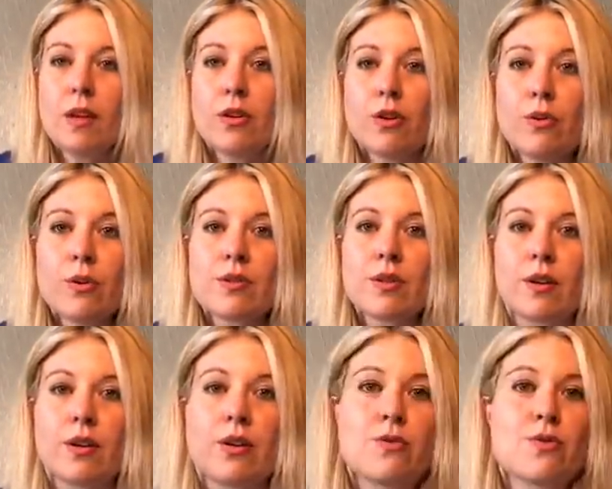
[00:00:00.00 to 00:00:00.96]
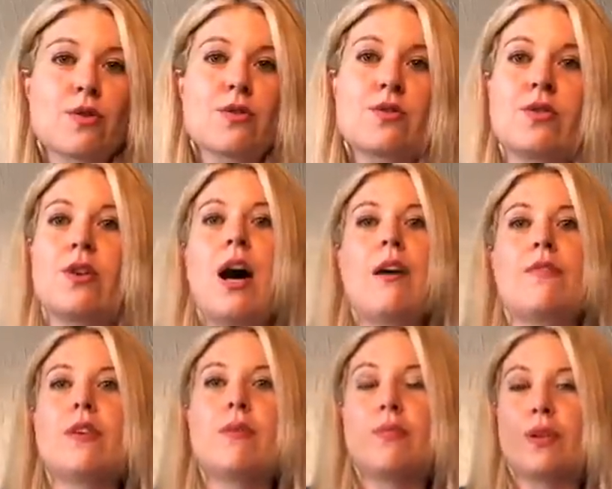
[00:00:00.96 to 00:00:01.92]
you as the user still
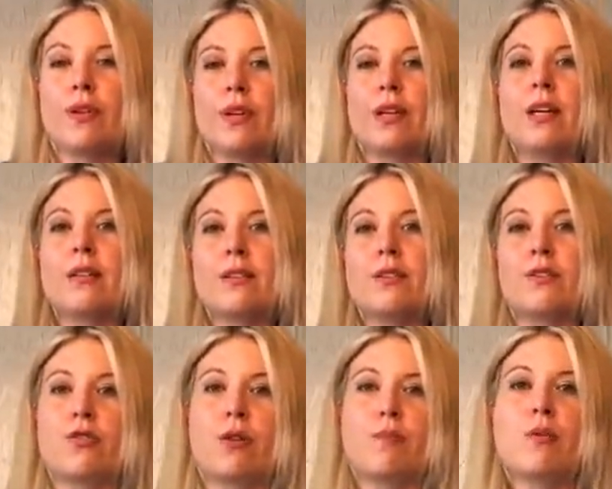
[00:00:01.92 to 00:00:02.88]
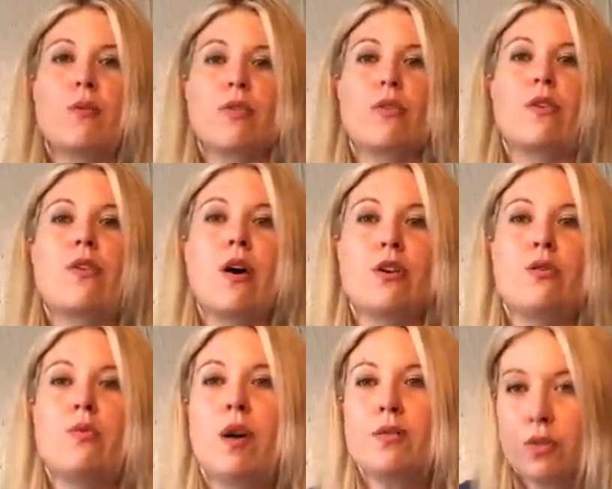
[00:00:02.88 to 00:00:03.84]
have the ability to determine whether or not
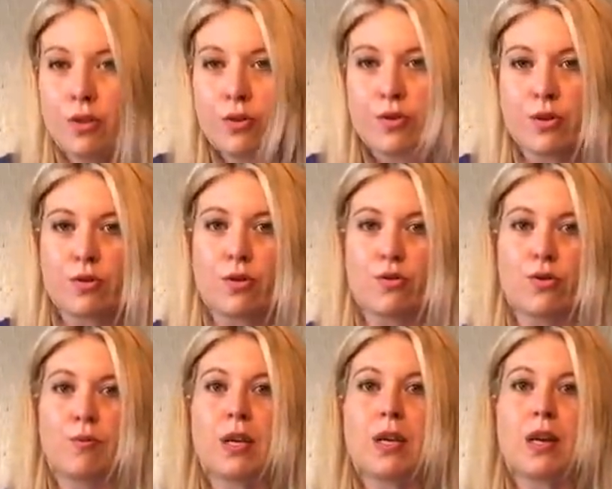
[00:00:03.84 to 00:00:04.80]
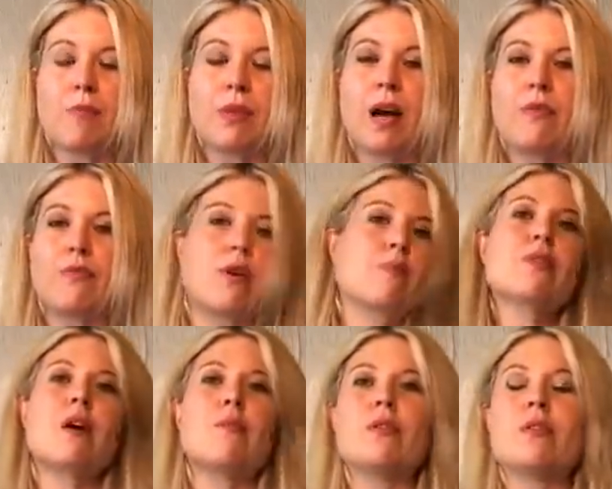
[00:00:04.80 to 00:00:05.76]
you want to use a social media platform.
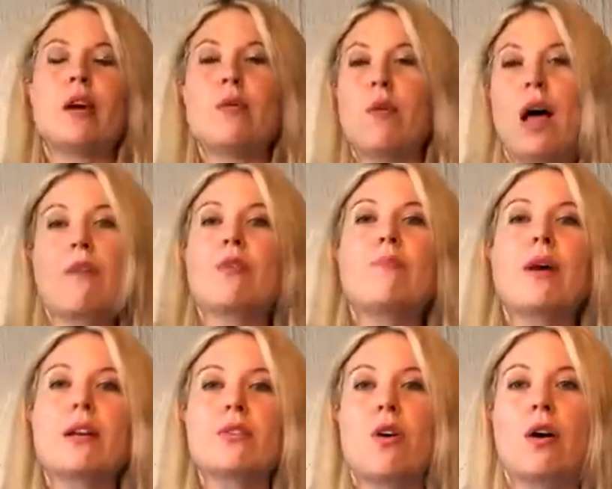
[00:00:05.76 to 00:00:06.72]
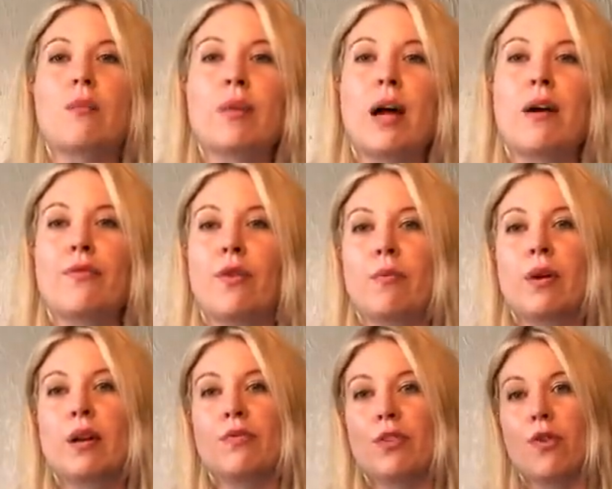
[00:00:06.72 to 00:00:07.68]
Some will say, well, everybody's on a platform,
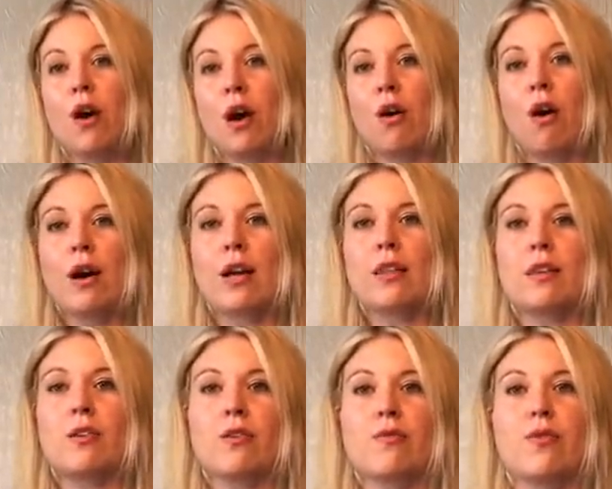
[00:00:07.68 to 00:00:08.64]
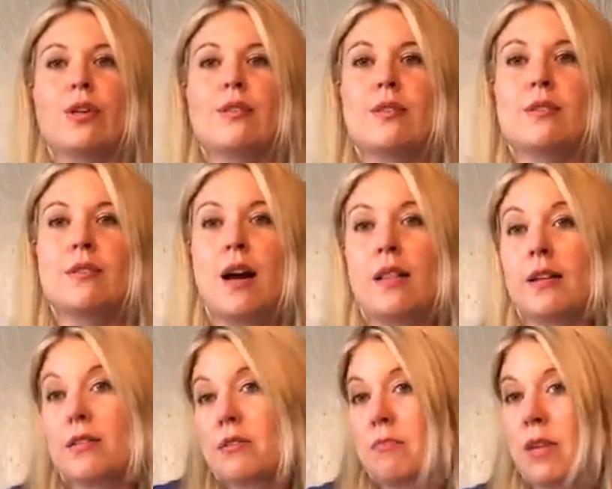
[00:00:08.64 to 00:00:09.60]
and if you're not on it, then your voice is
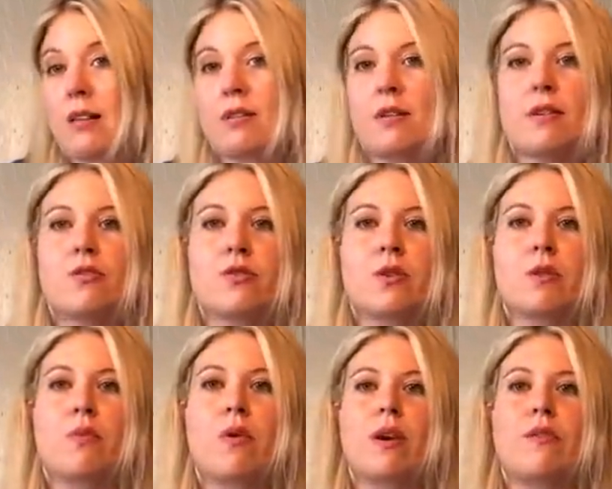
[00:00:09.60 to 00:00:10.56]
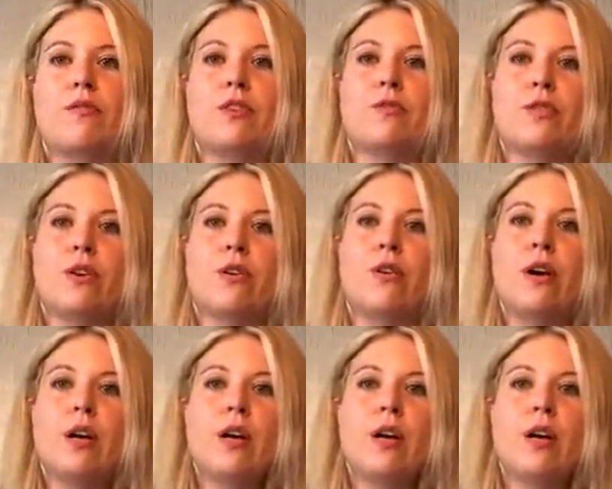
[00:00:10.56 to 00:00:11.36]
silenced. That's an interesting point of view too.